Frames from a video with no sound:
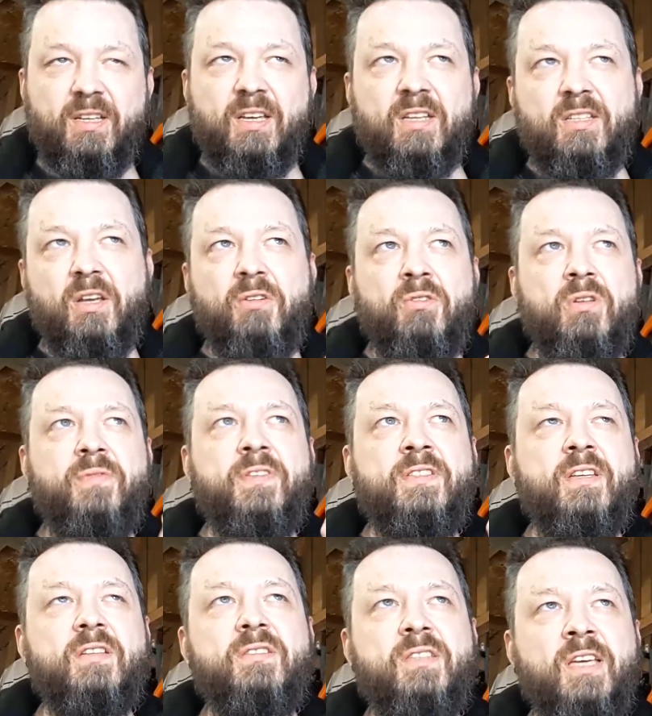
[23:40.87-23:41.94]
So Uwe
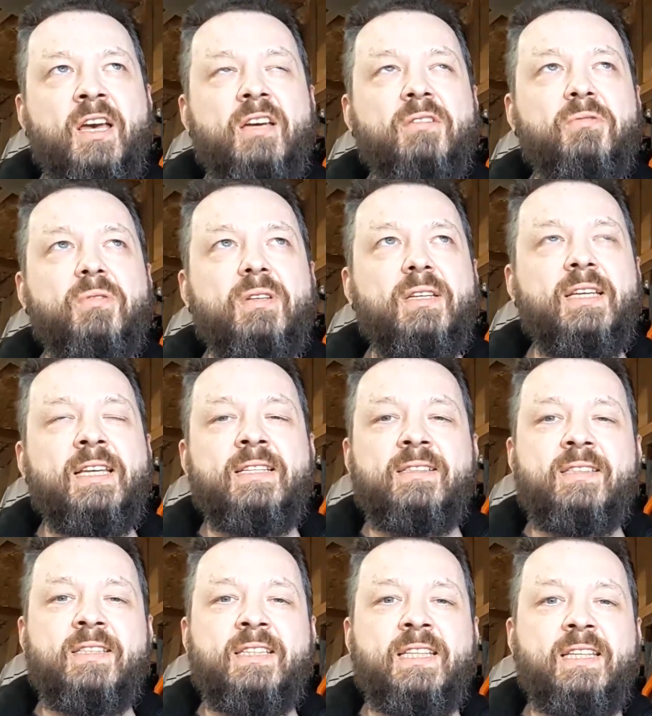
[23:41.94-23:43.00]
does go
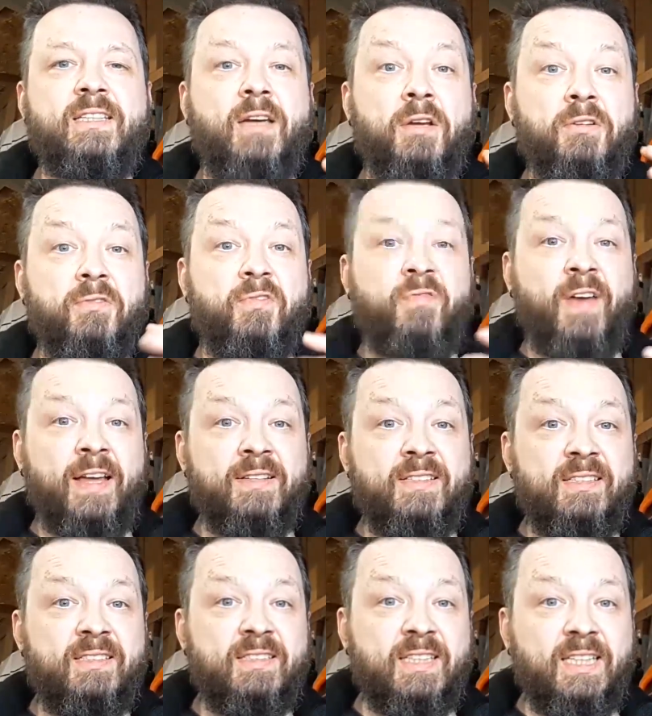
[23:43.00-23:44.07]
into the kind of
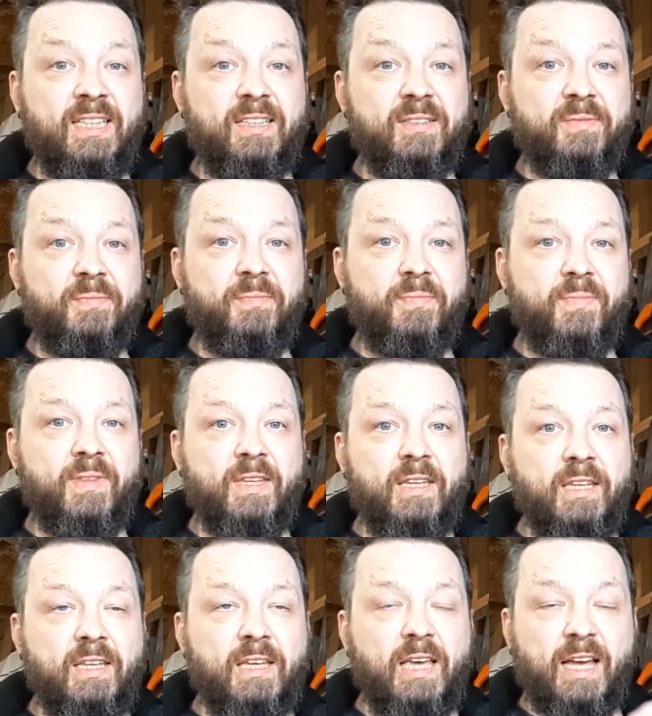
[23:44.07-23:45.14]
fantasy
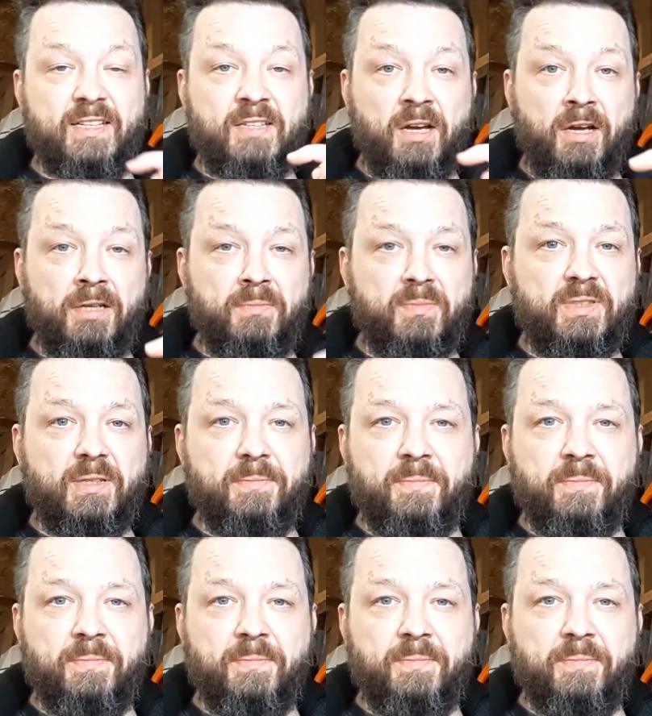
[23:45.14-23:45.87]
at times.